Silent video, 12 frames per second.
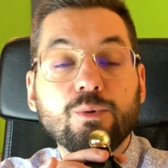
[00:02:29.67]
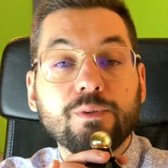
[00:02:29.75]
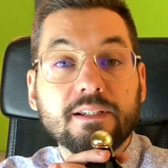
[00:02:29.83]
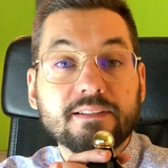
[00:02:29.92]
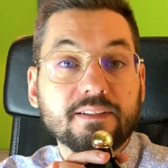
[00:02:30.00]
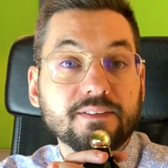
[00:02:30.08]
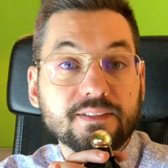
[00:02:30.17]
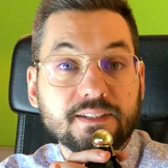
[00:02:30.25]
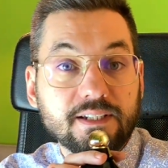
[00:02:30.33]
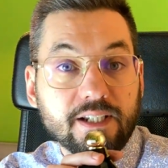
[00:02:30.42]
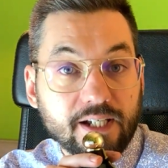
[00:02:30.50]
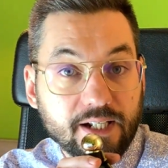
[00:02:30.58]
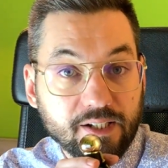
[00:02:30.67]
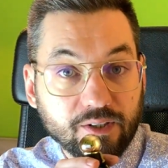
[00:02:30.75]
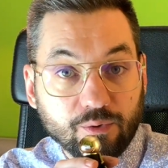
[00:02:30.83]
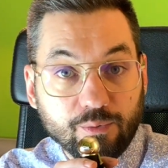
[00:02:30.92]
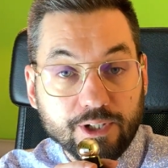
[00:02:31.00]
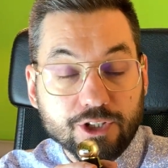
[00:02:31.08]
Oud
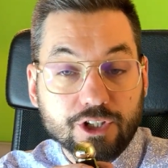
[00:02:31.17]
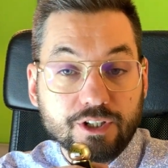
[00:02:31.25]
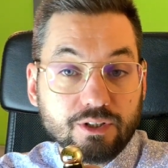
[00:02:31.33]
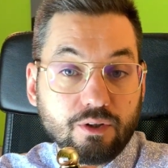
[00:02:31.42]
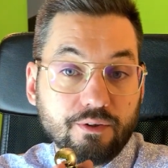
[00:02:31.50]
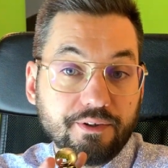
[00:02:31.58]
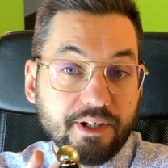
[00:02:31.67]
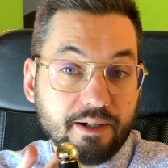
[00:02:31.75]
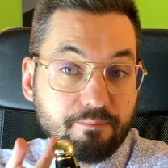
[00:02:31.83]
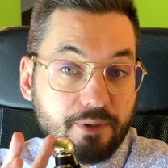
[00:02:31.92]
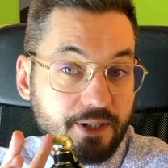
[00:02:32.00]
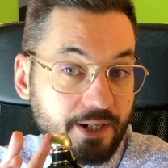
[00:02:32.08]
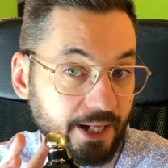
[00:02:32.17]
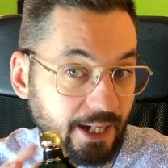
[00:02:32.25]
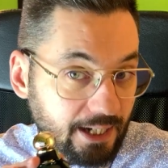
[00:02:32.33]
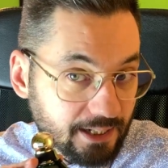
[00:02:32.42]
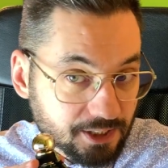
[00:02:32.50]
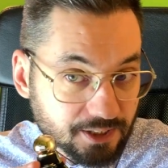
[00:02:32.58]
Essentiel, which is on number
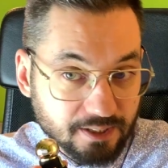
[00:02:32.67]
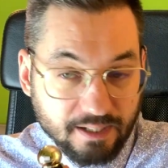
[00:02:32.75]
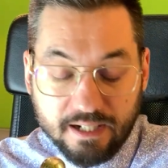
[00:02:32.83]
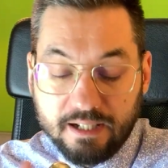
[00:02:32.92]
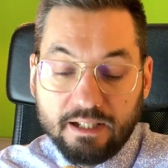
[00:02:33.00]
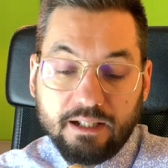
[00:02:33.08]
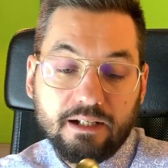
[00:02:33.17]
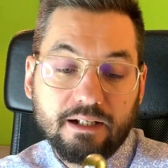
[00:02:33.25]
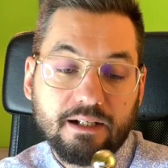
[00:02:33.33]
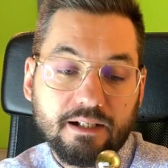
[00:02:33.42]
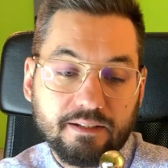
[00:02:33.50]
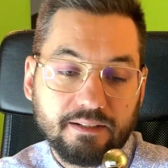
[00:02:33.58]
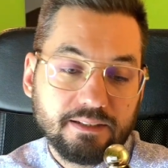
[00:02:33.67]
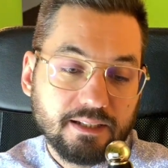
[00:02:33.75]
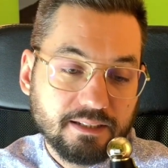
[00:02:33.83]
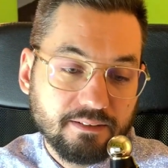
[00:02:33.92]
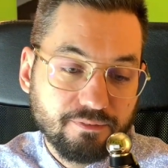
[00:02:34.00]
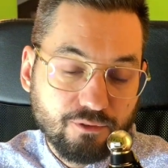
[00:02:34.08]
8. This
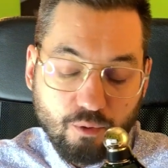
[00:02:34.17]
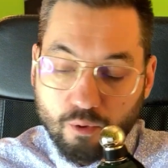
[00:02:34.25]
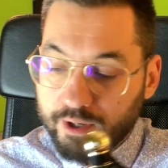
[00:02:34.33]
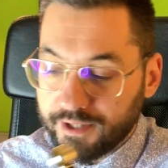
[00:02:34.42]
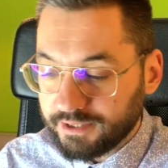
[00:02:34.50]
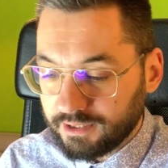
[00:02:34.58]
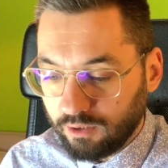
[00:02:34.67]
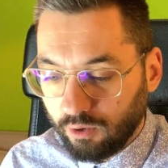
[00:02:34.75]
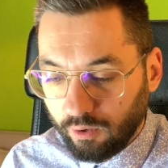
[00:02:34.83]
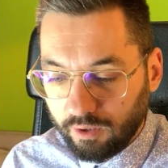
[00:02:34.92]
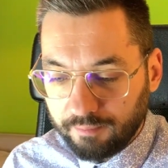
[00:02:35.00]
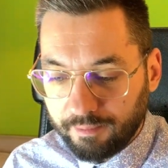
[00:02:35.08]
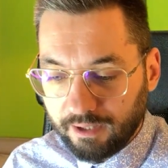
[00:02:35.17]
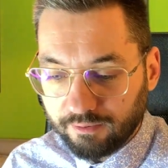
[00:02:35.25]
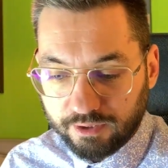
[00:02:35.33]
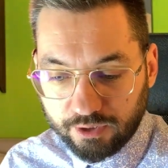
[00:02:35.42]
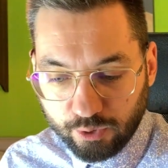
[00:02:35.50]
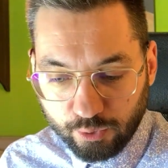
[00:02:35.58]
is of course all
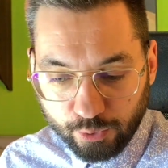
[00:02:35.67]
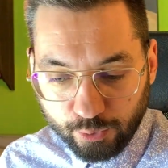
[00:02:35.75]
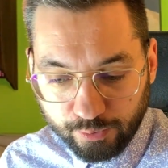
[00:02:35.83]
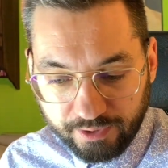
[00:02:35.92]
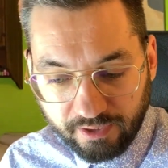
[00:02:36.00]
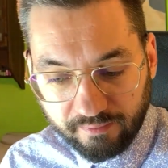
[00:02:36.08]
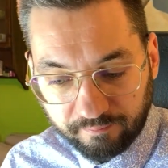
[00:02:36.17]
about oud.